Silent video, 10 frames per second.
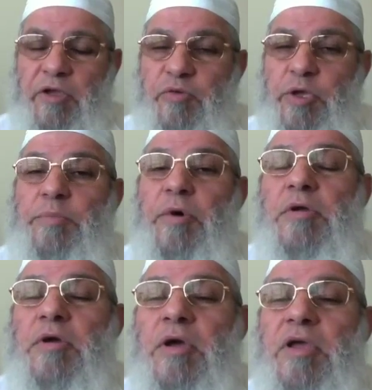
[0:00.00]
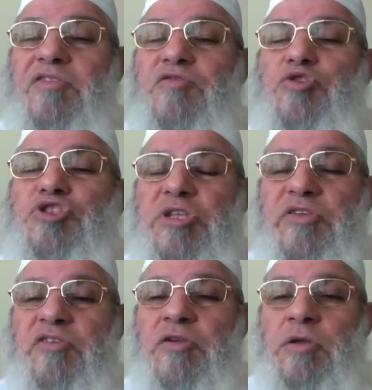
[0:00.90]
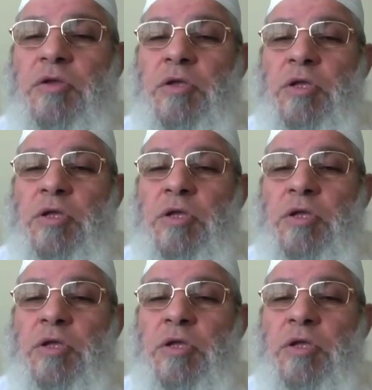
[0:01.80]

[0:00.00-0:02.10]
Right? So barakah is goodness.